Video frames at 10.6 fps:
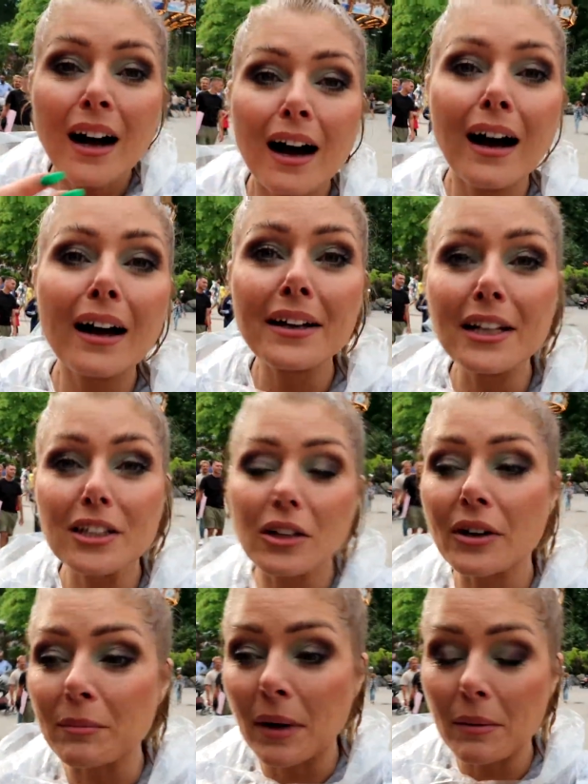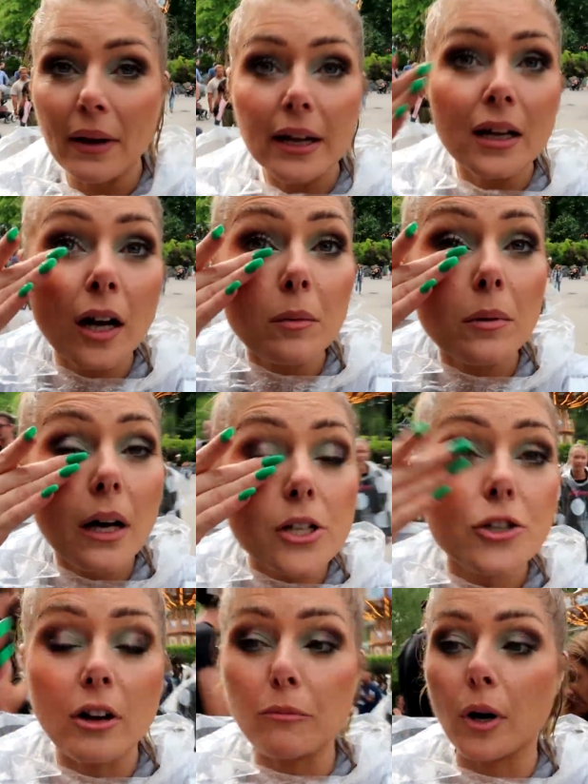Oh, I need to look at my makeup. I
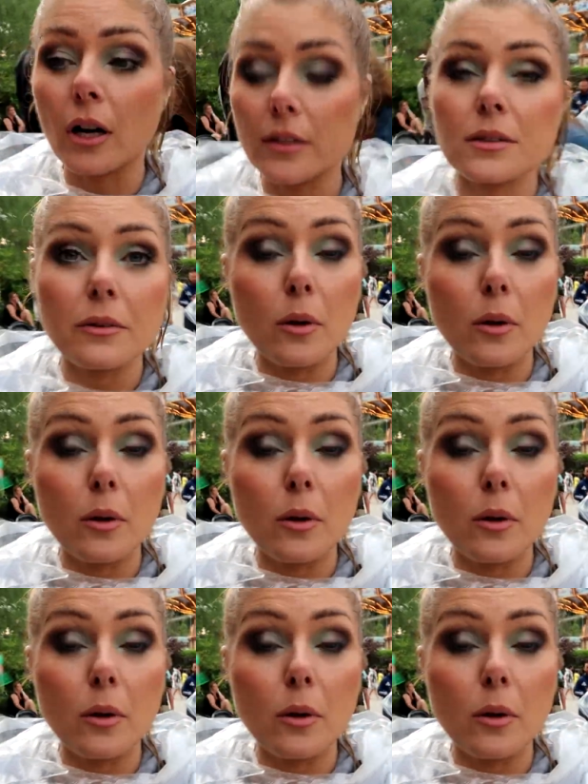should have brought